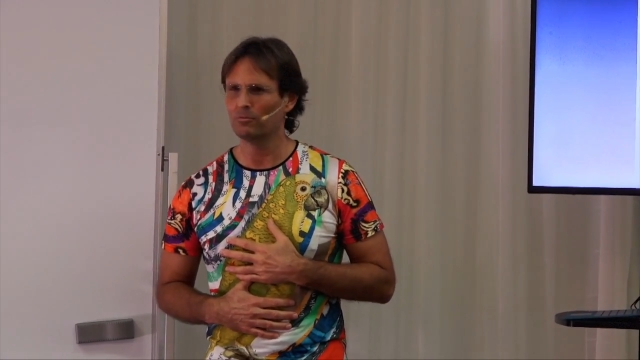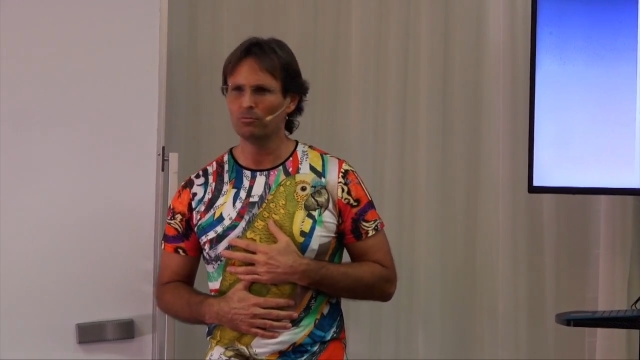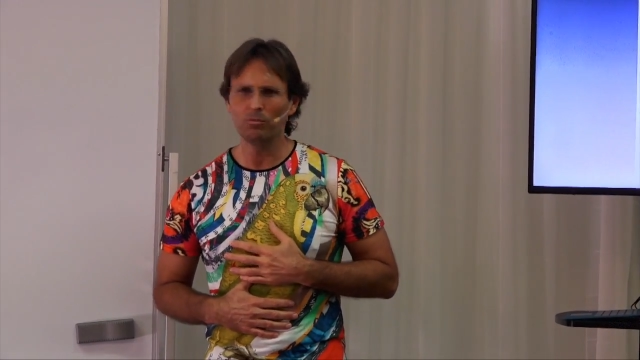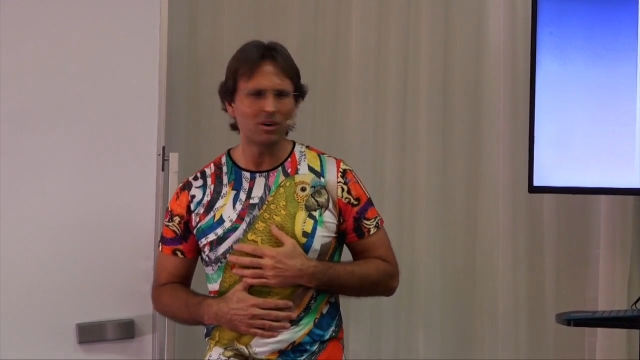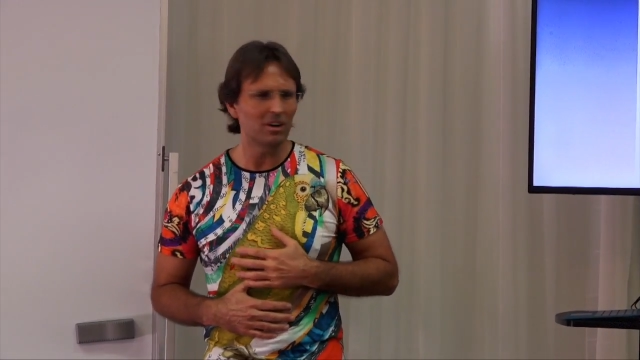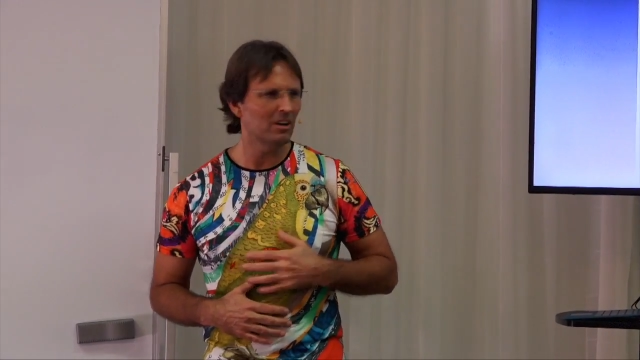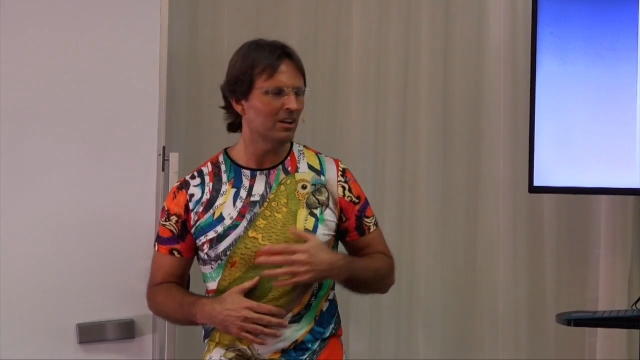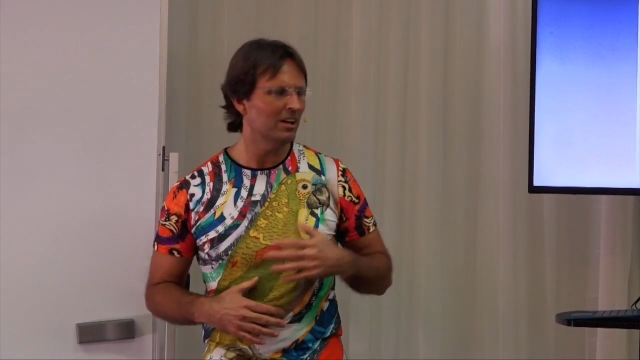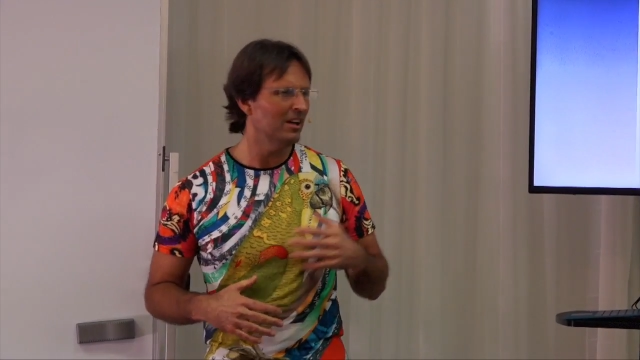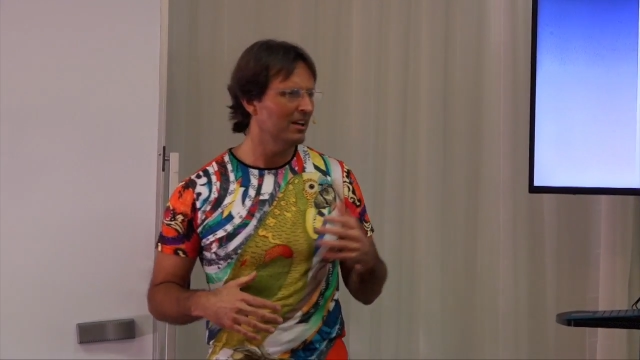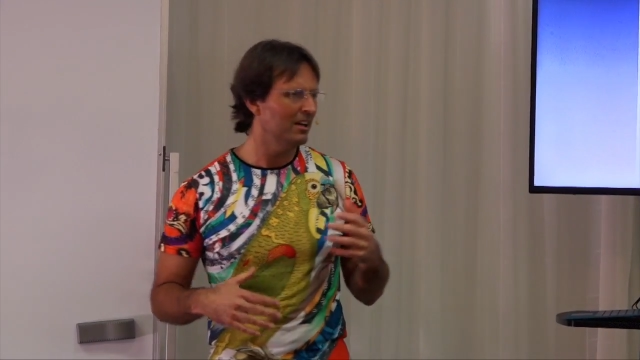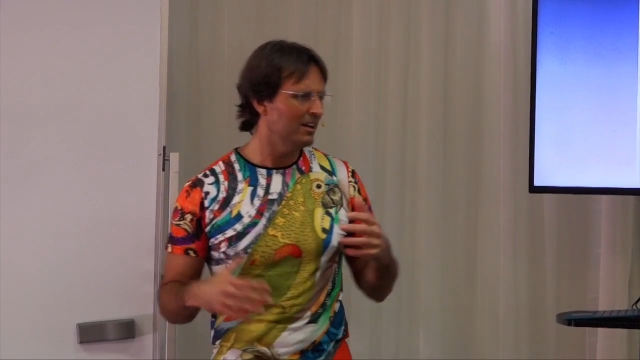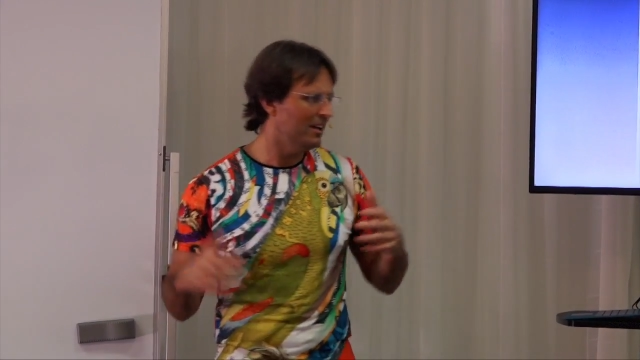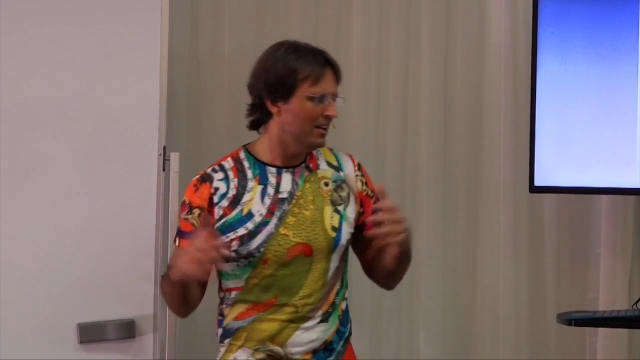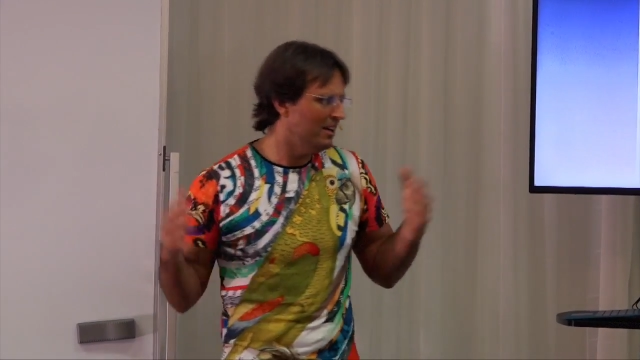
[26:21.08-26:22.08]
what,
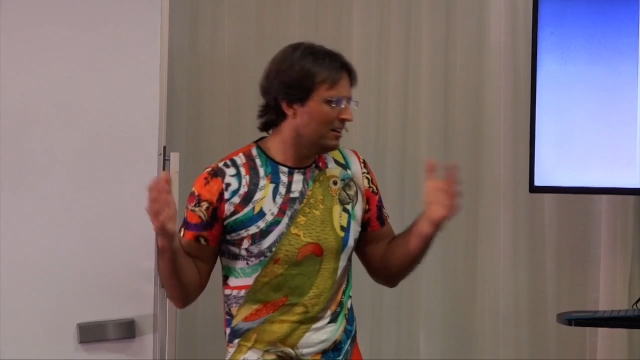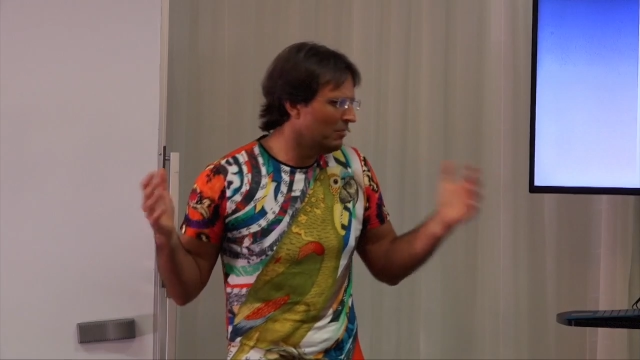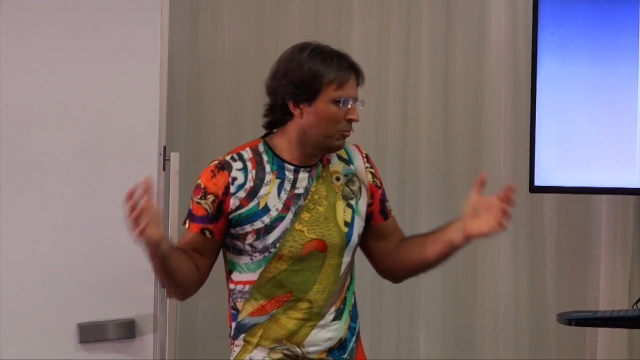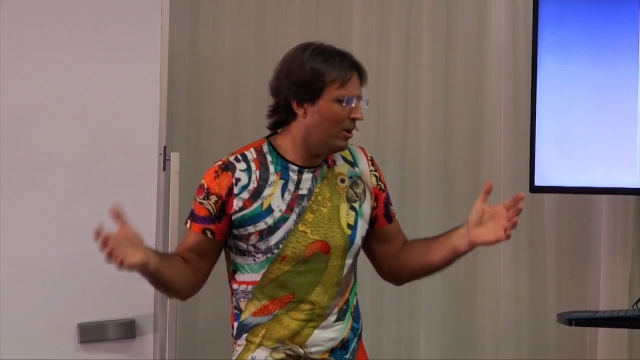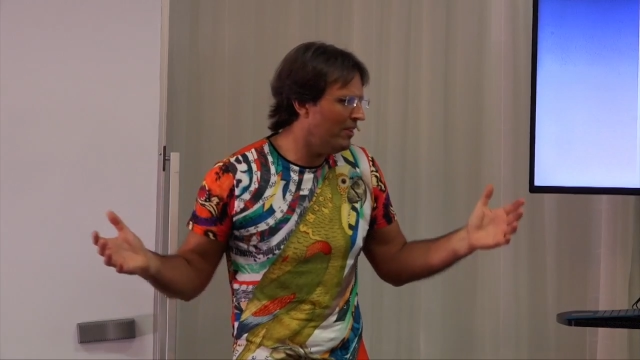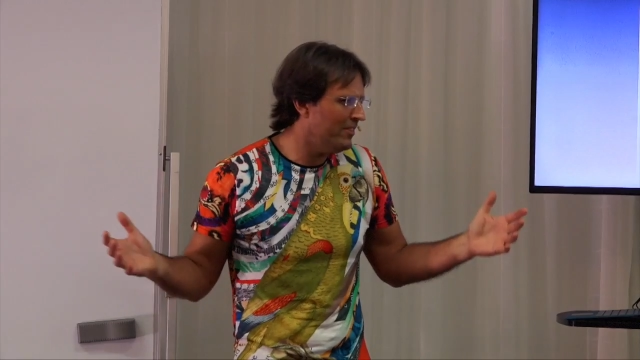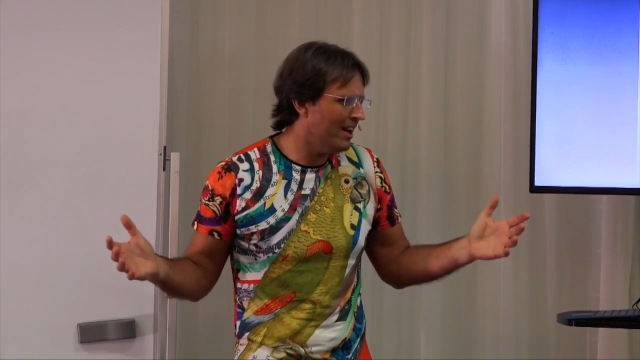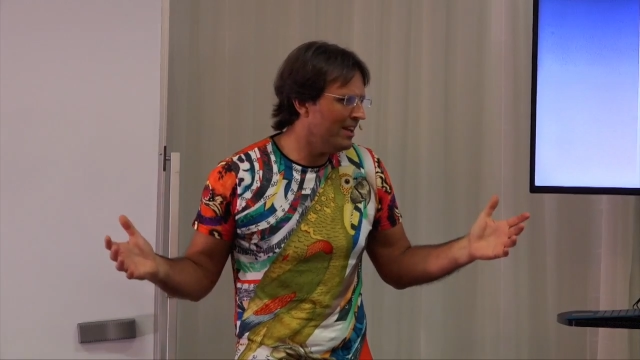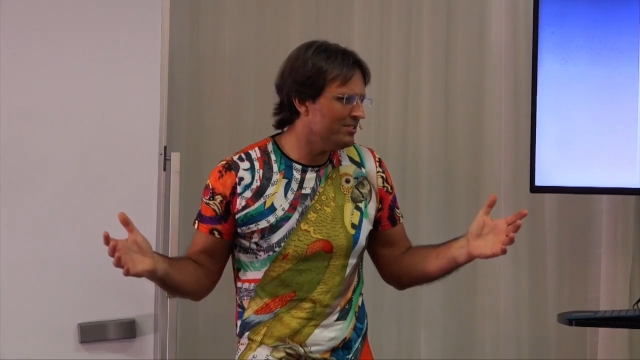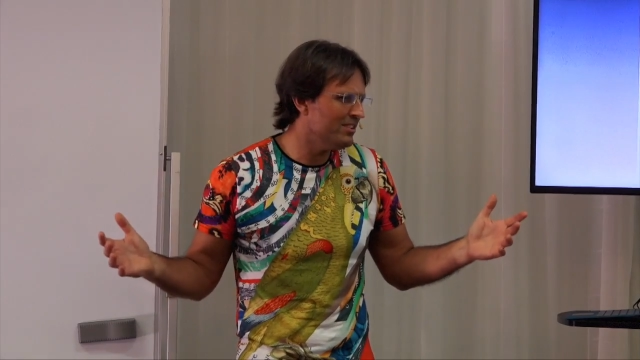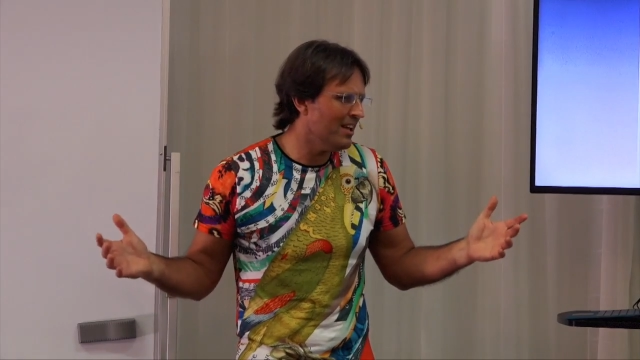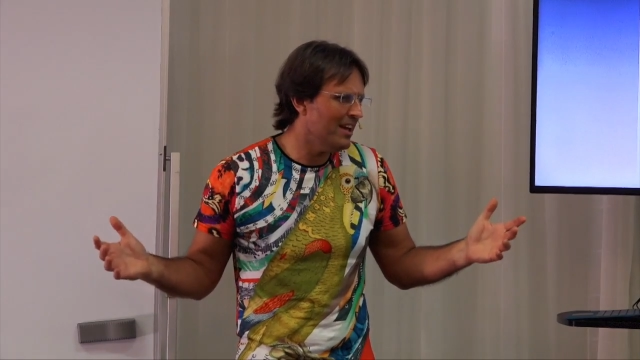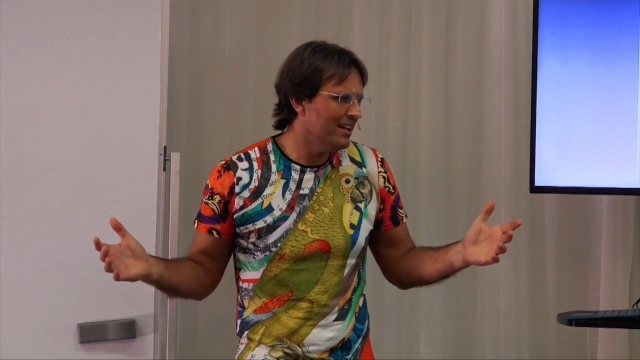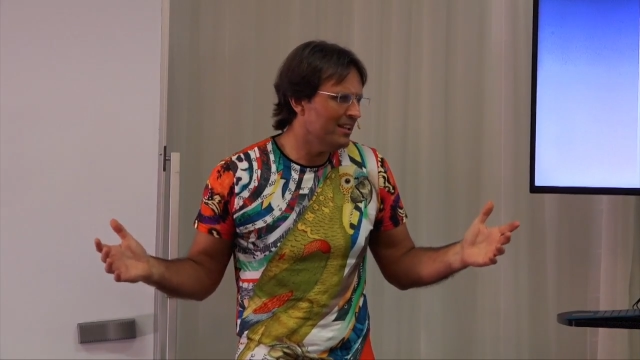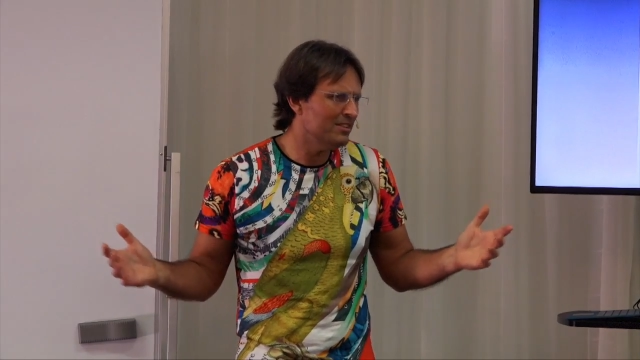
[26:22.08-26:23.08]
what they're
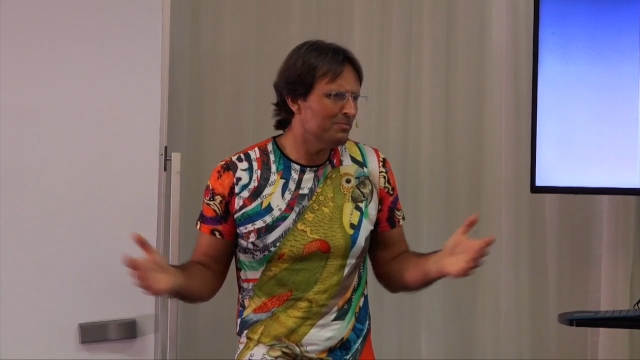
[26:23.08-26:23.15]
saying